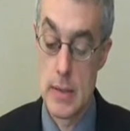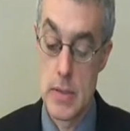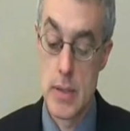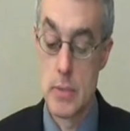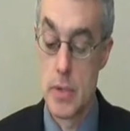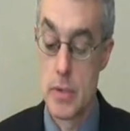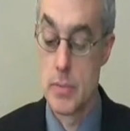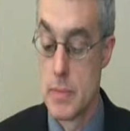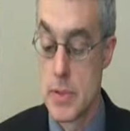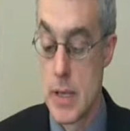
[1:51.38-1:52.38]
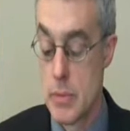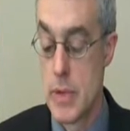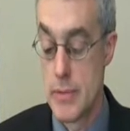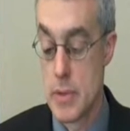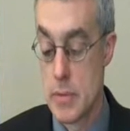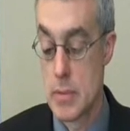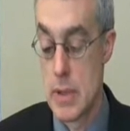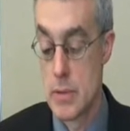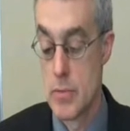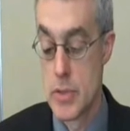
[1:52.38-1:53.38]
So I'm going to say we have to
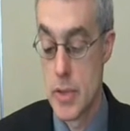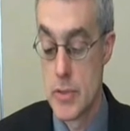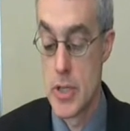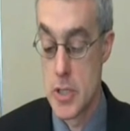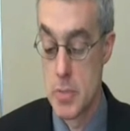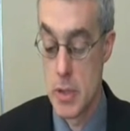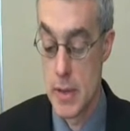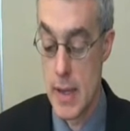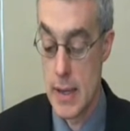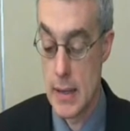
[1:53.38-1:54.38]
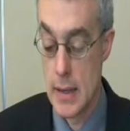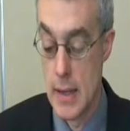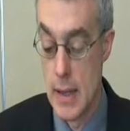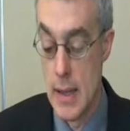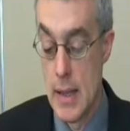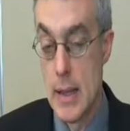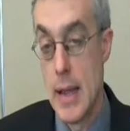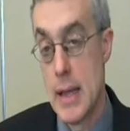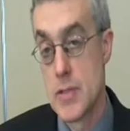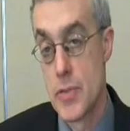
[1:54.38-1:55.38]
reserve judgment on that.
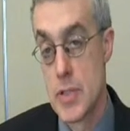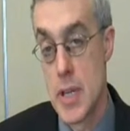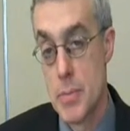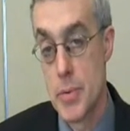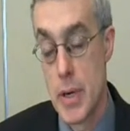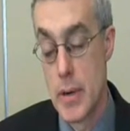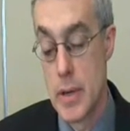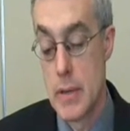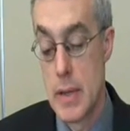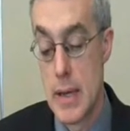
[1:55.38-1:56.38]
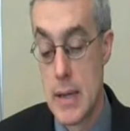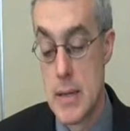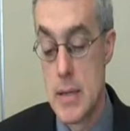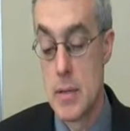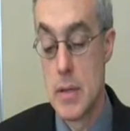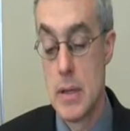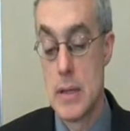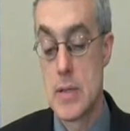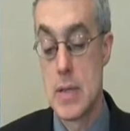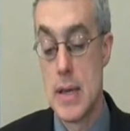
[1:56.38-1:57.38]
As for temporary, the idea
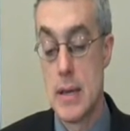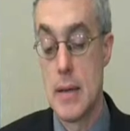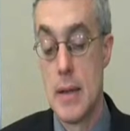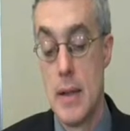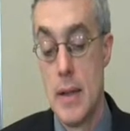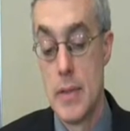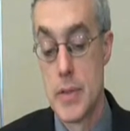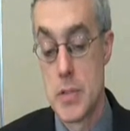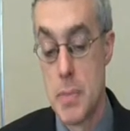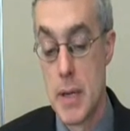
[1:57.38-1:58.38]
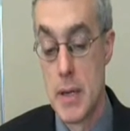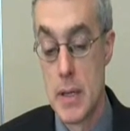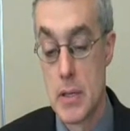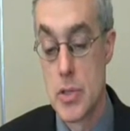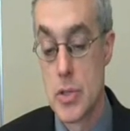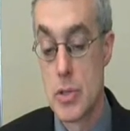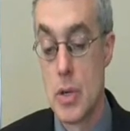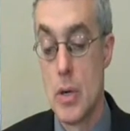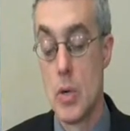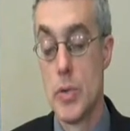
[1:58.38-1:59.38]
is that the spending should
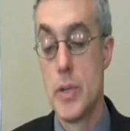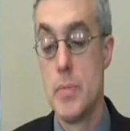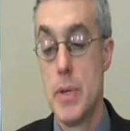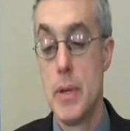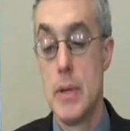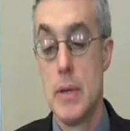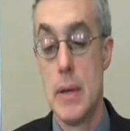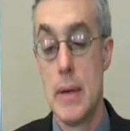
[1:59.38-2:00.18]
only be